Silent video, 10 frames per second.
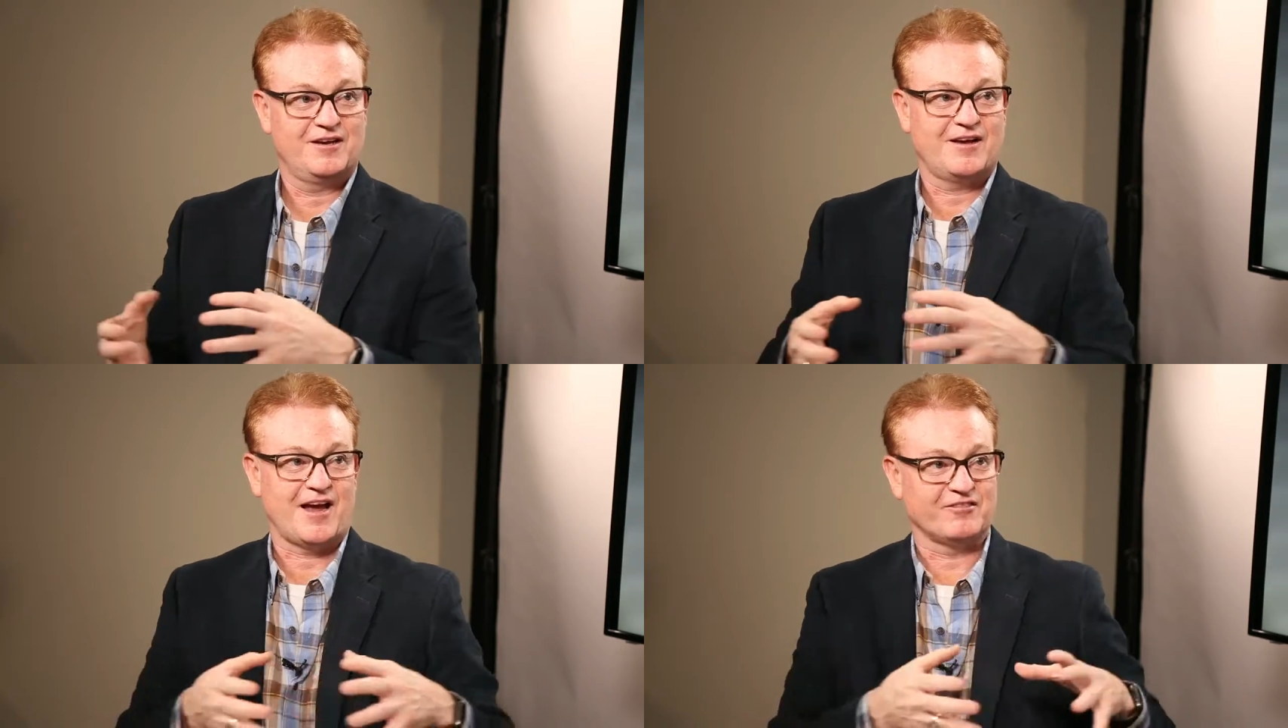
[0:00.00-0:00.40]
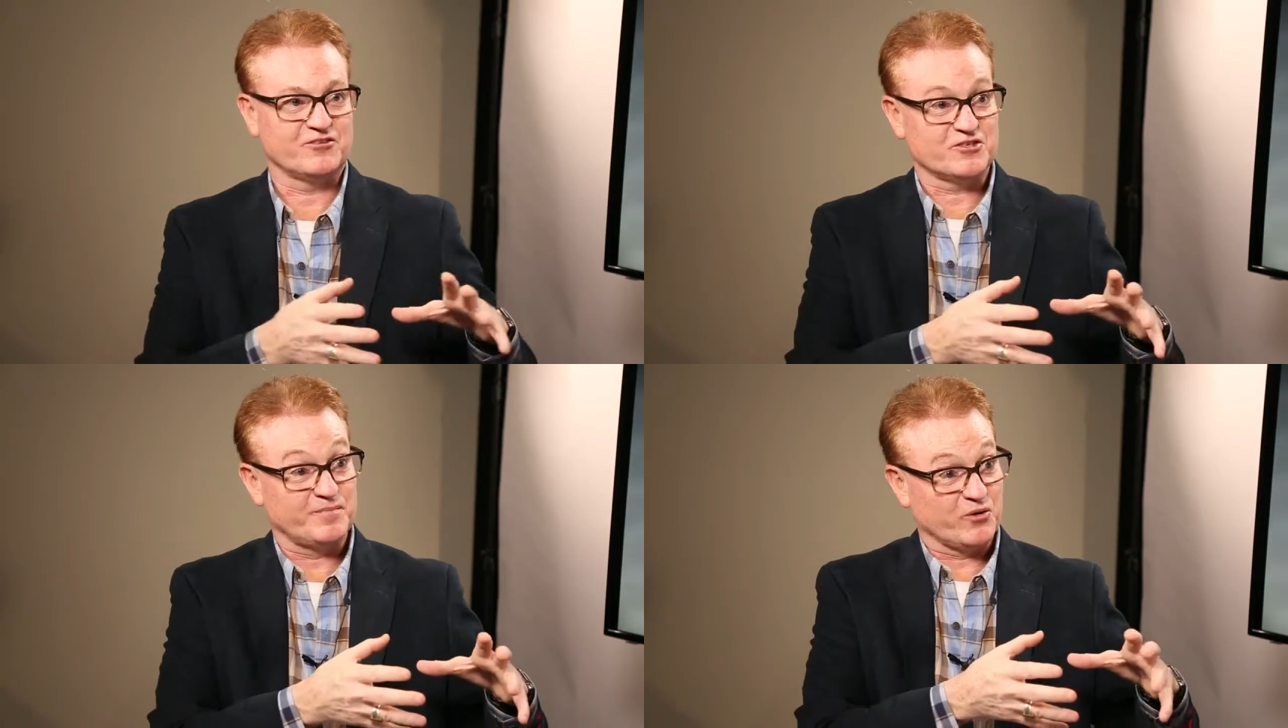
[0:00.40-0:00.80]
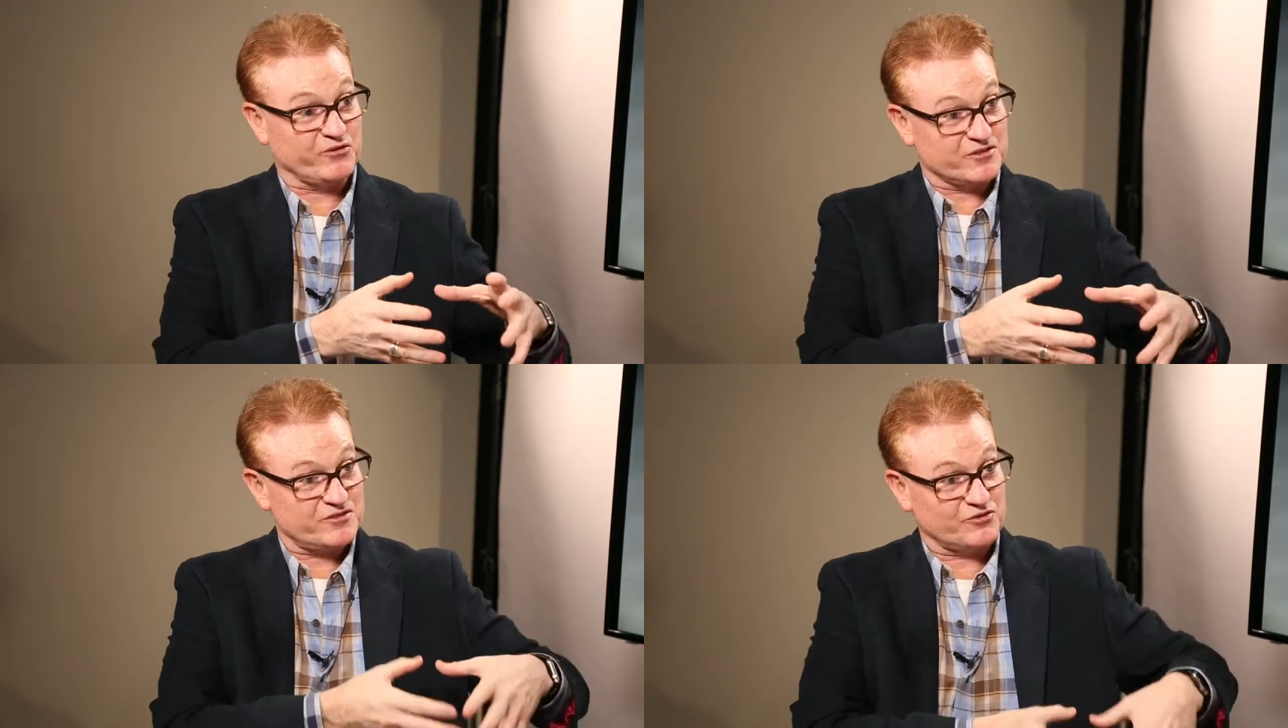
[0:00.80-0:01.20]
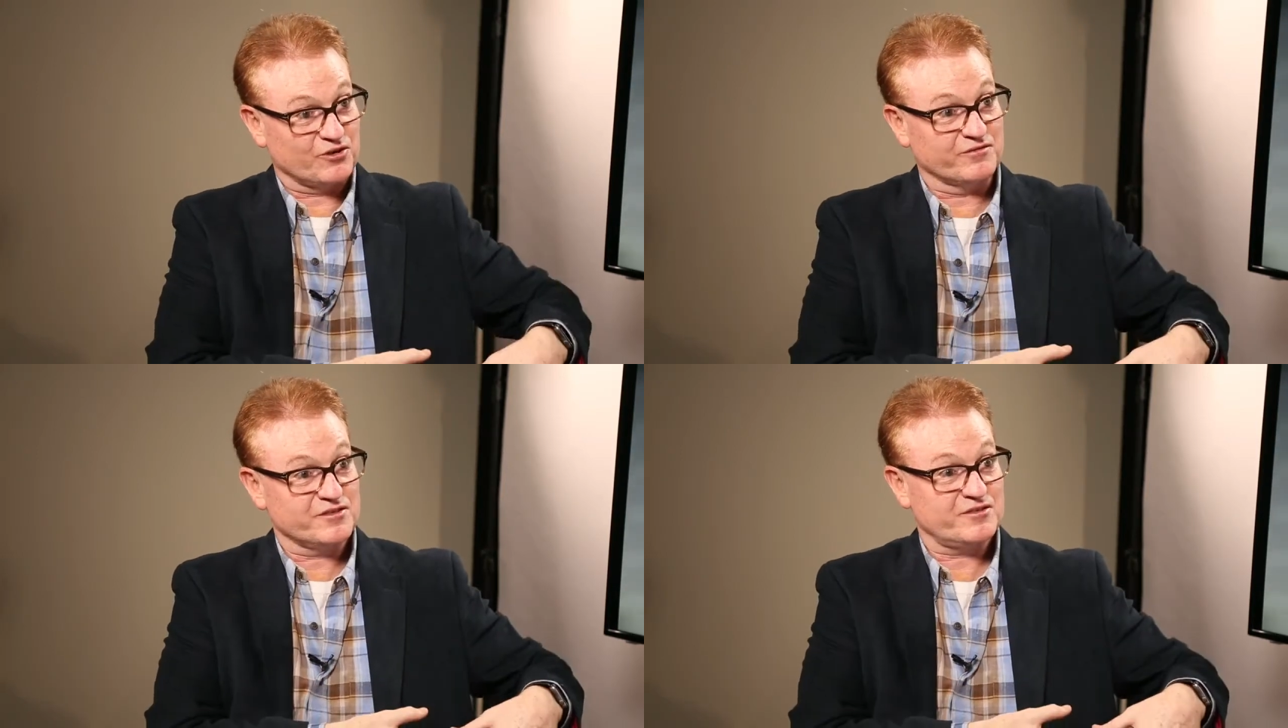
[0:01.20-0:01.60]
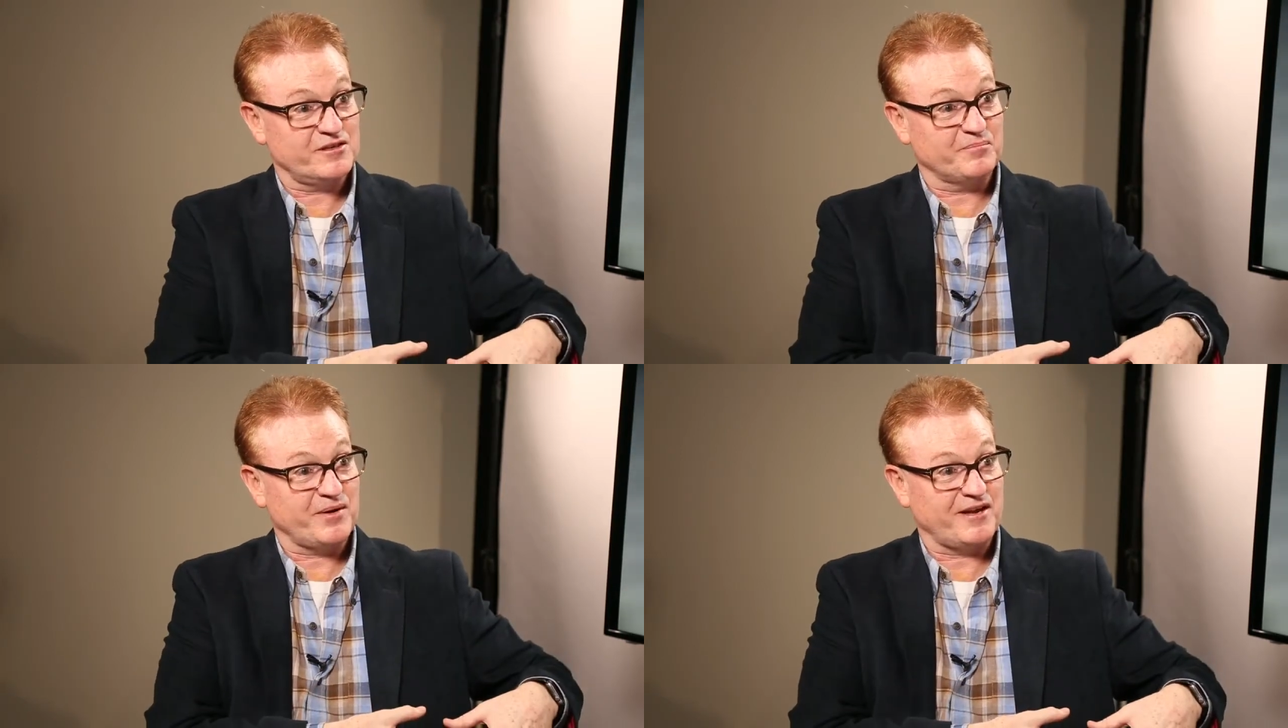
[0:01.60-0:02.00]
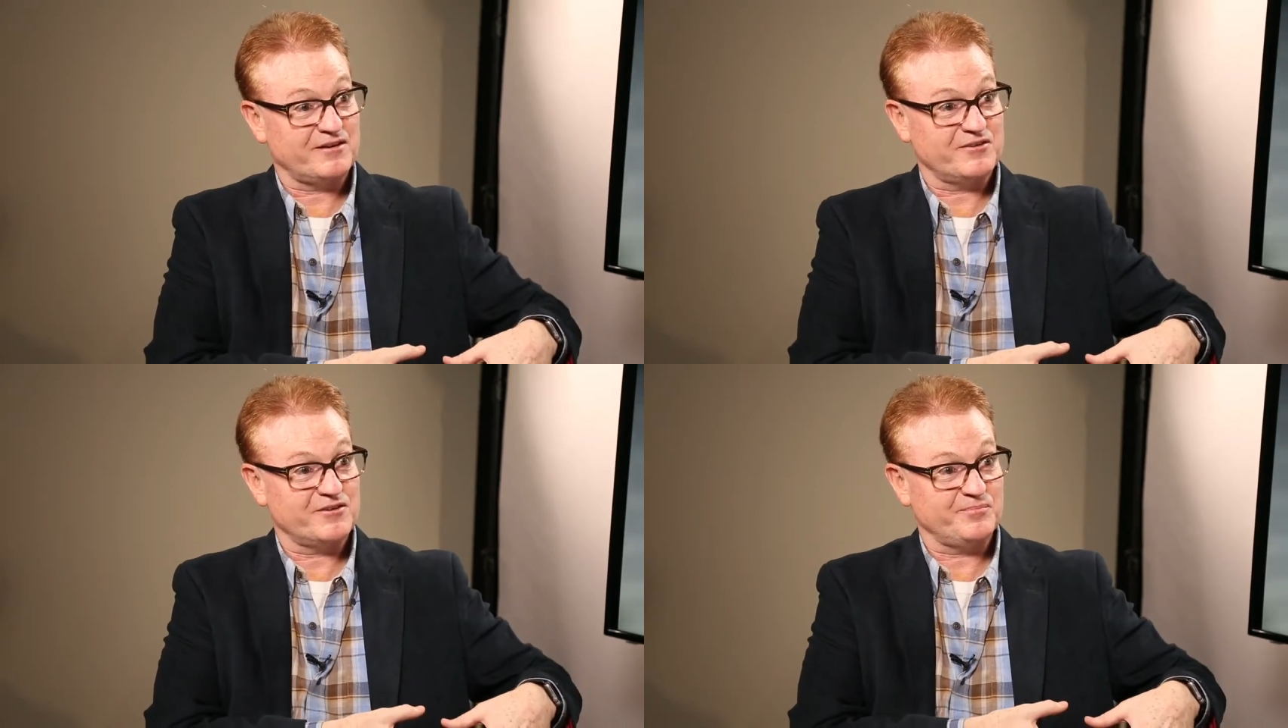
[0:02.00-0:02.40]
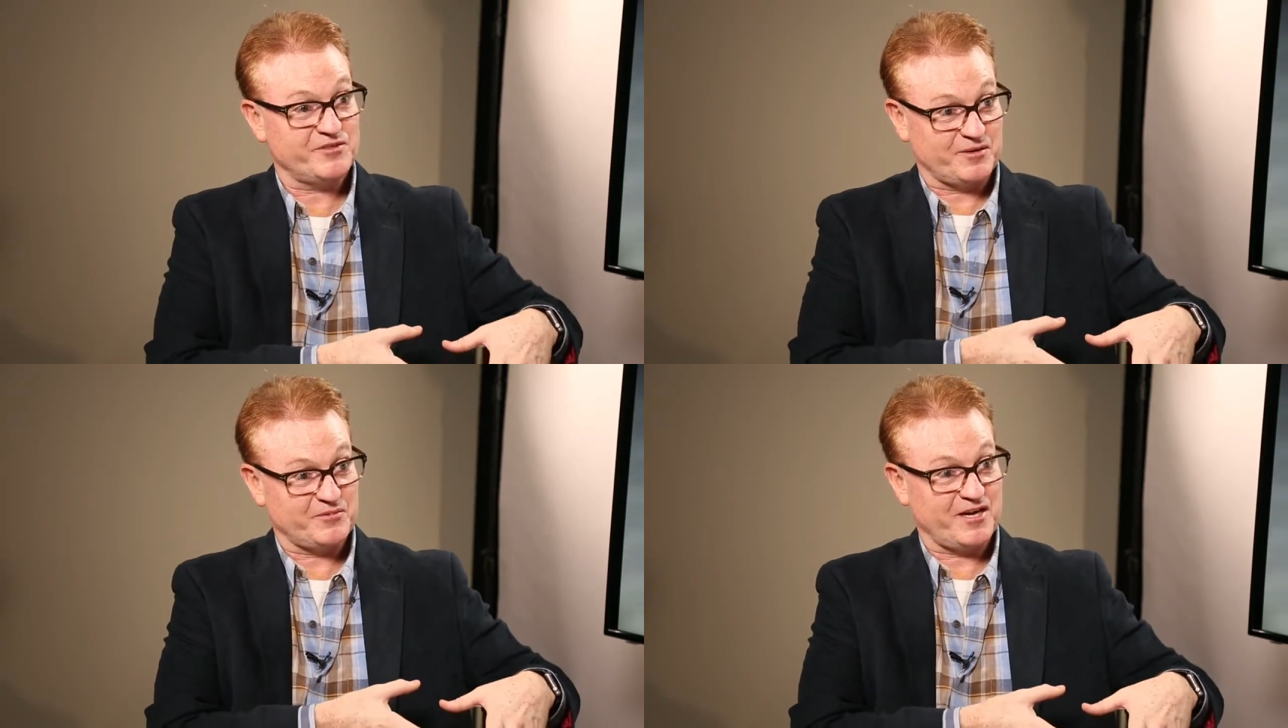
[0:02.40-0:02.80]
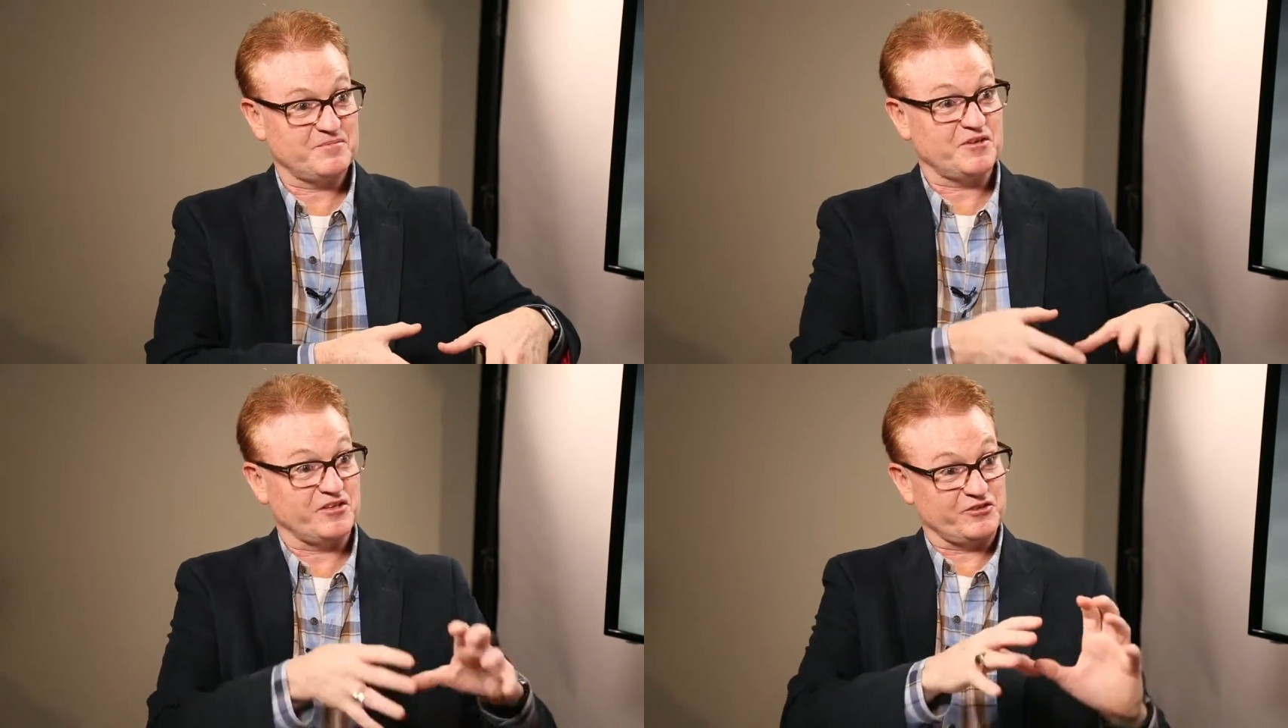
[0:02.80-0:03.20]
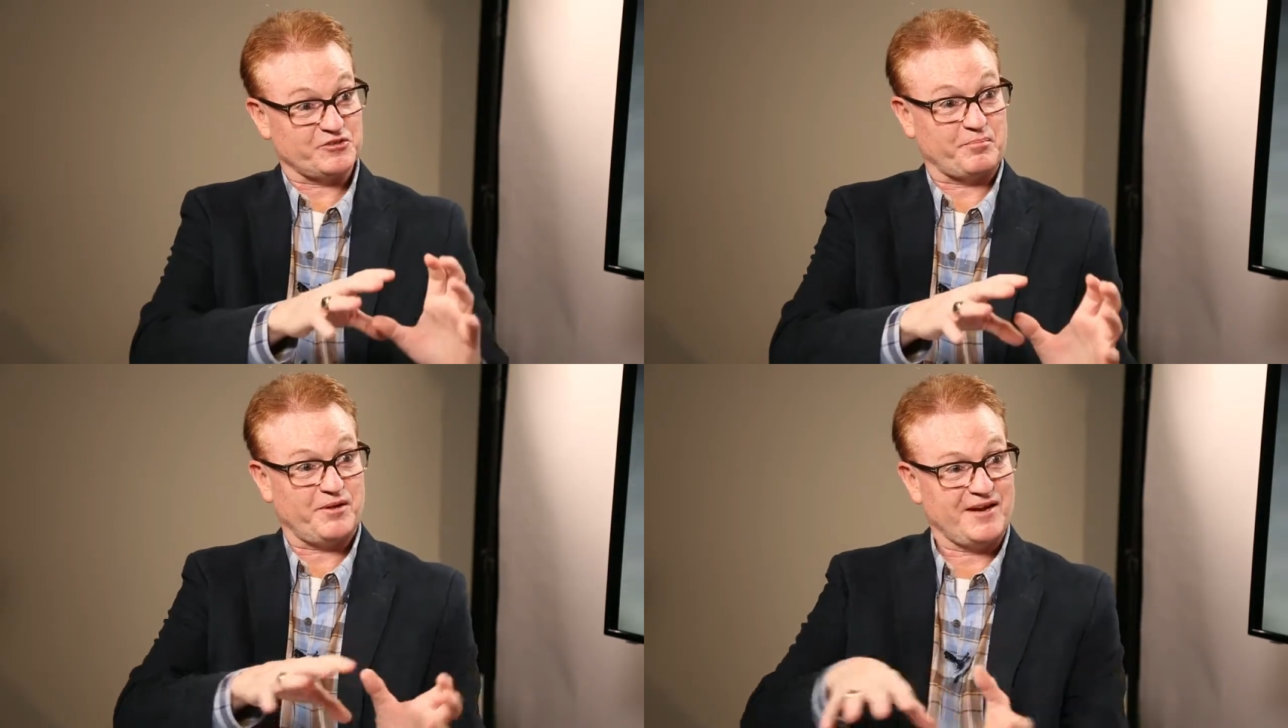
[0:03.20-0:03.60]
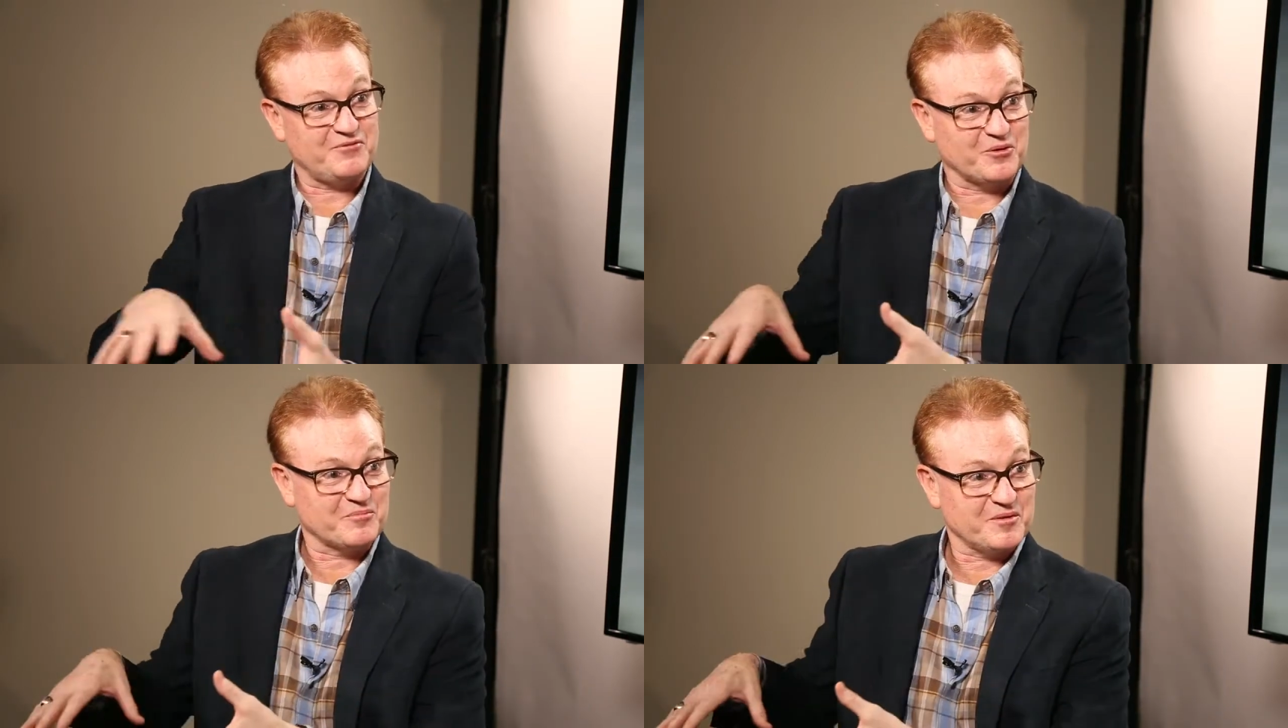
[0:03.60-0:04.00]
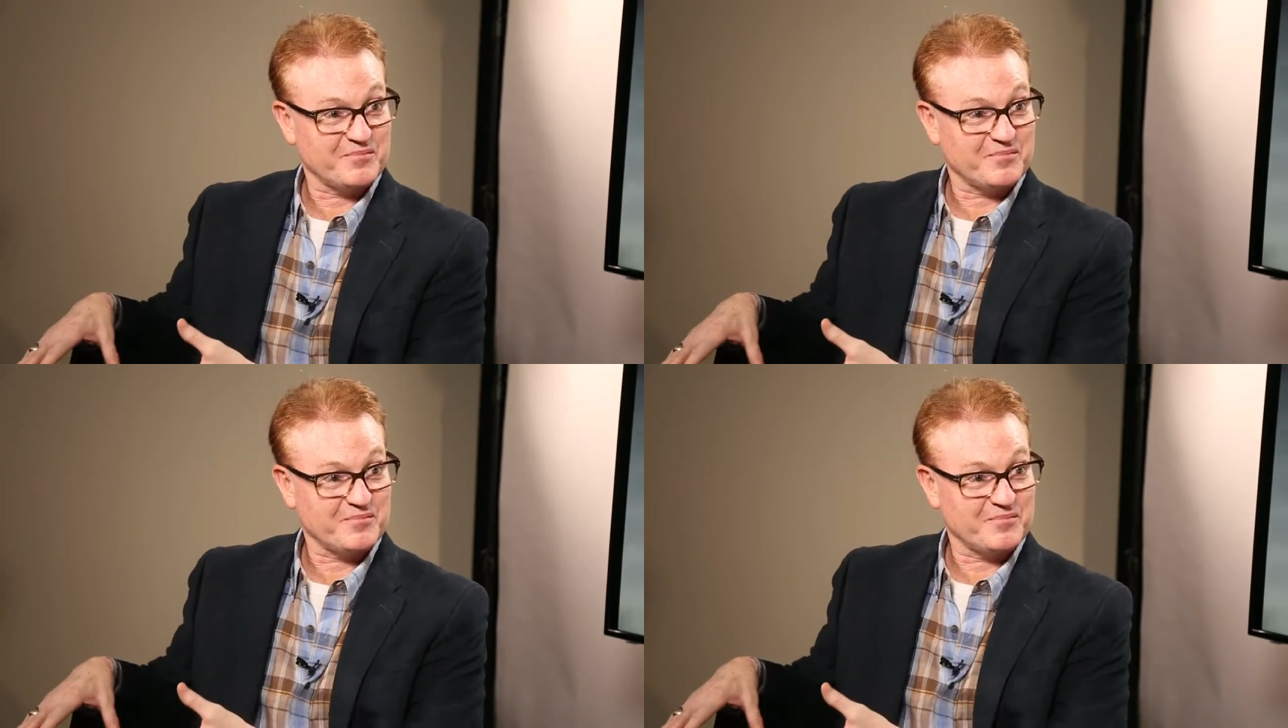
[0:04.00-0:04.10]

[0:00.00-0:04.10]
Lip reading: And there's both a service competitor sometimes, there's a platform